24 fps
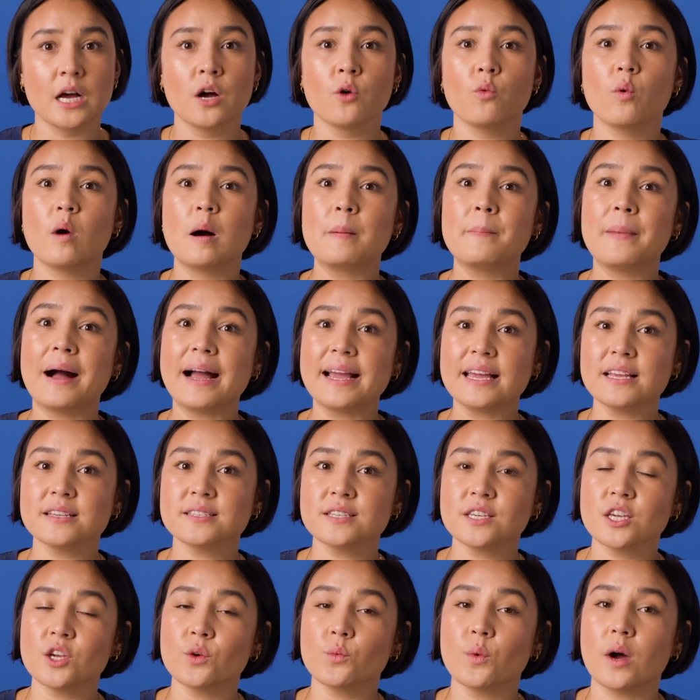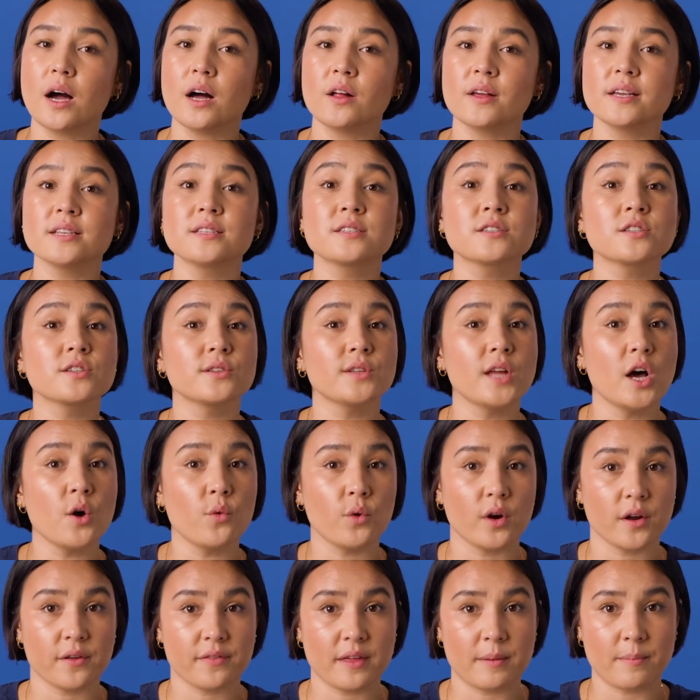while MySQL is
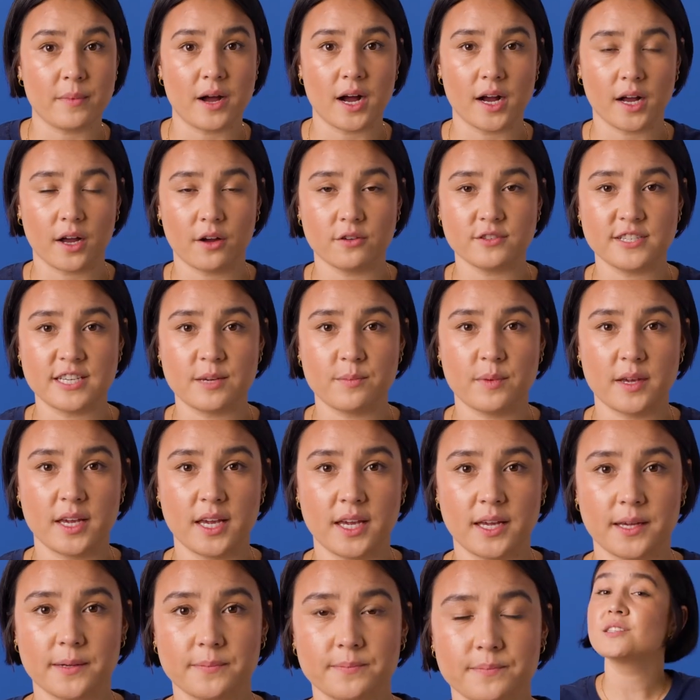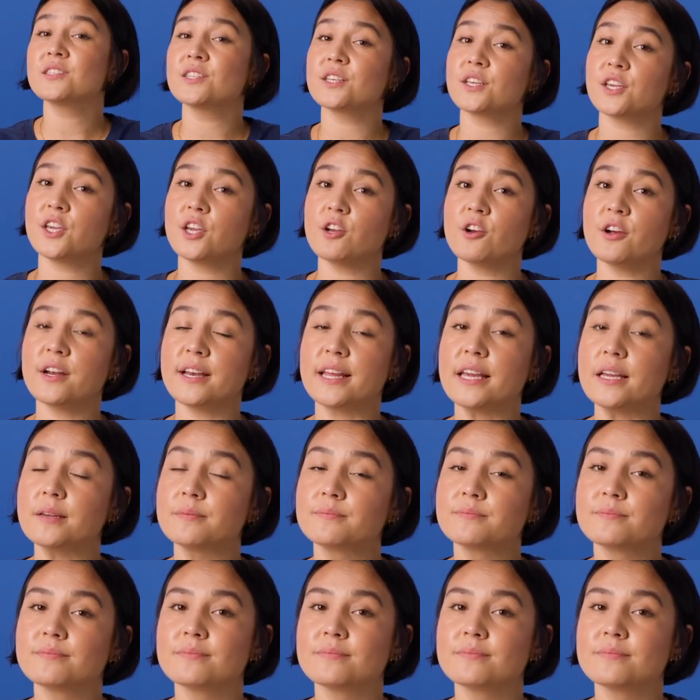slower than MongoDB. Security.